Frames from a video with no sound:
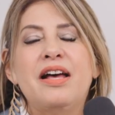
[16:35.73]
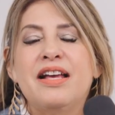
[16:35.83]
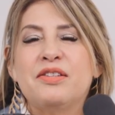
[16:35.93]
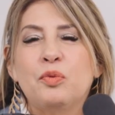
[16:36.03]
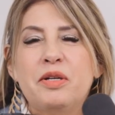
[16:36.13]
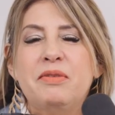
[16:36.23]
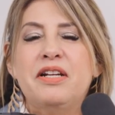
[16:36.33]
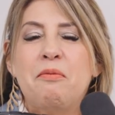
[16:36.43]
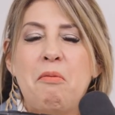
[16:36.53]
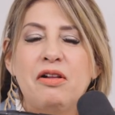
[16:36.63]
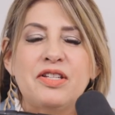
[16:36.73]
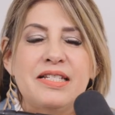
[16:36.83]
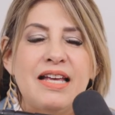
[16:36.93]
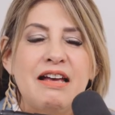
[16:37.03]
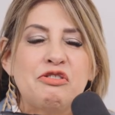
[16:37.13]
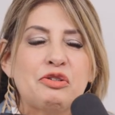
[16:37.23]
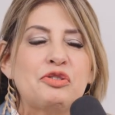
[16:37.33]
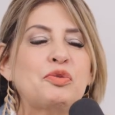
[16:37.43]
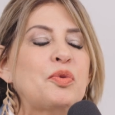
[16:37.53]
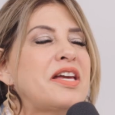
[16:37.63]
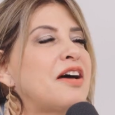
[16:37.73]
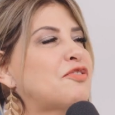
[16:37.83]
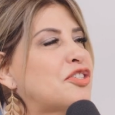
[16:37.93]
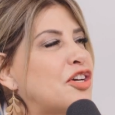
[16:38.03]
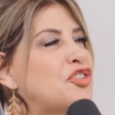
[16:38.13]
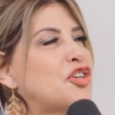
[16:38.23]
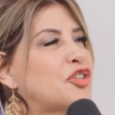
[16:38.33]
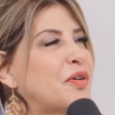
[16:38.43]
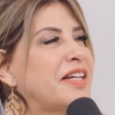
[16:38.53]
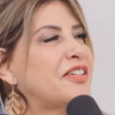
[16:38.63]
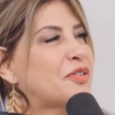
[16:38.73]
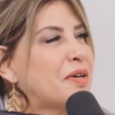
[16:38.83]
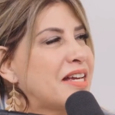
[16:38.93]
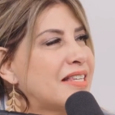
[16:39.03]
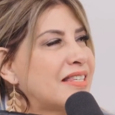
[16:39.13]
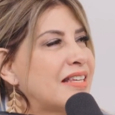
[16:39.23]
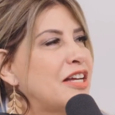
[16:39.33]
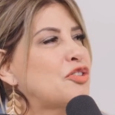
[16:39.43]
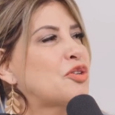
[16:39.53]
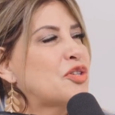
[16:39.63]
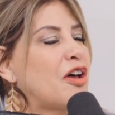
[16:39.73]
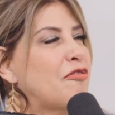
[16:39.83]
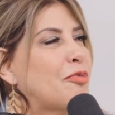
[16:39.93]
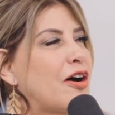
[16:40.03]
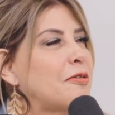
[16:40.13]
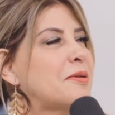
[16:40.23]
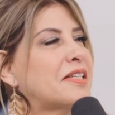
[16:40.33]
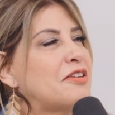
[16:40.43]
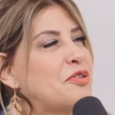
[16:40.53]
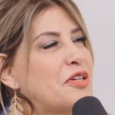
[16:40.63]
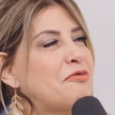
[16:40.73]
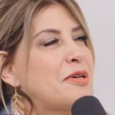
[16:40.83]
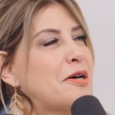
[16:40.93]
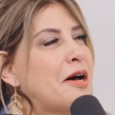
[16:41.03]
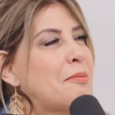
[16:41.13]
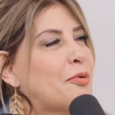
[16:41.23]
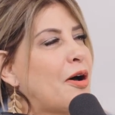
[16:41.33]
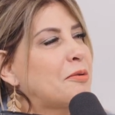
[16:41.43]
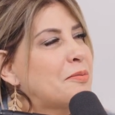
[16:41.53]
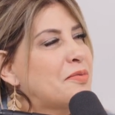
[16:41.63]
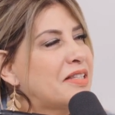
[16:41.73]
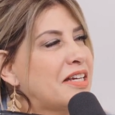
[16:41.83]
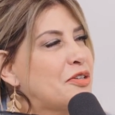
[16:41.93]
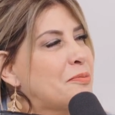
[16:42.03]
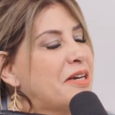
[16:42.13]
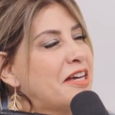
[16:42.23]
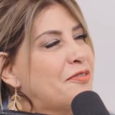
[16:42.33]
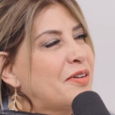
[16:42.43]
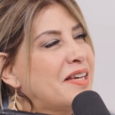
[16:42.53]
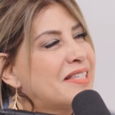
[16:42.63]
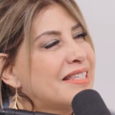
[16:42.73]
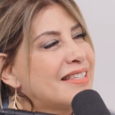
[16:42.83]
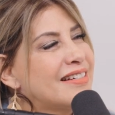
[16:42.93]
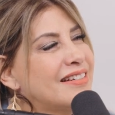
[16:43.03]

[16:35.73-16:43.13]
as women and multitaskers, we have such a great grace to solve problems. Can you give me a problem that you may have faced?